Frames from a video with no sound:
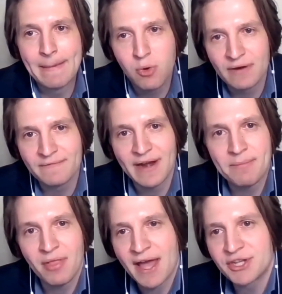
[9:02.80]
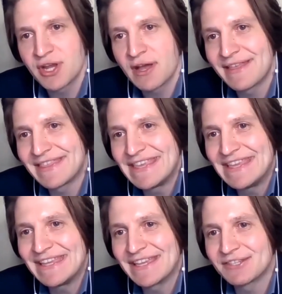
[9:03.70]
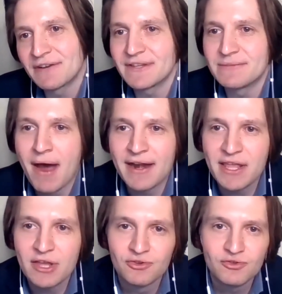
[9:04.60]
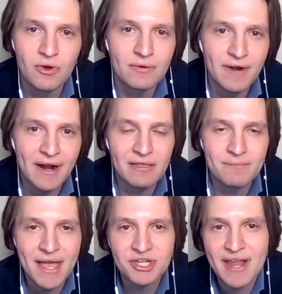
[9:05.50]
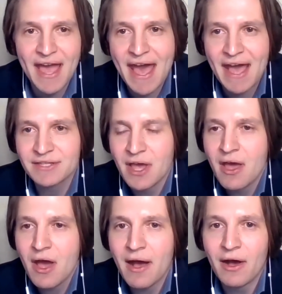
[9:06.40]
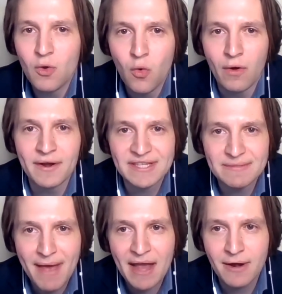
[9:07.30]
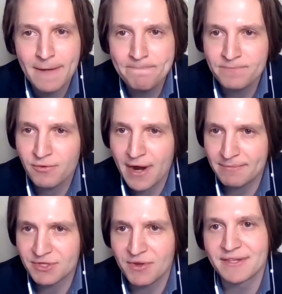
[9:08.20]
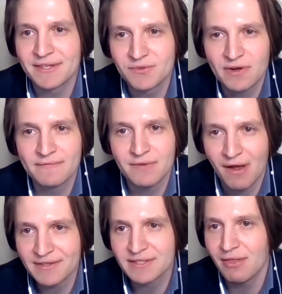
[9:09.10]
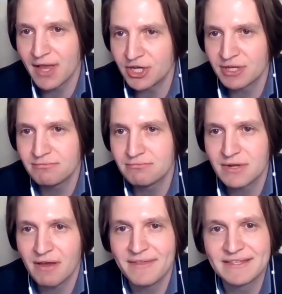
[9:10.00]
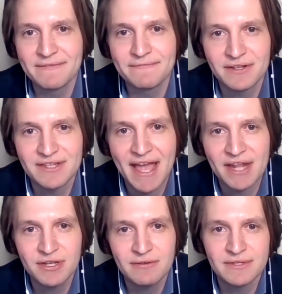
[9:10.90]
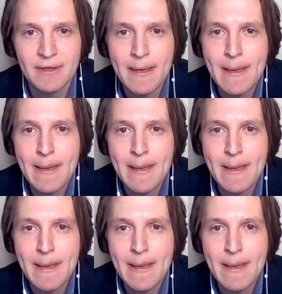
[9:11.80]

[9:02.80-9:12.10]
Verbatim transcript: important for Appalachia, the Surface Mining Control and Reclamation Act uh, or SMCRA, right? So again, it's a sort of constellation of these different statutes.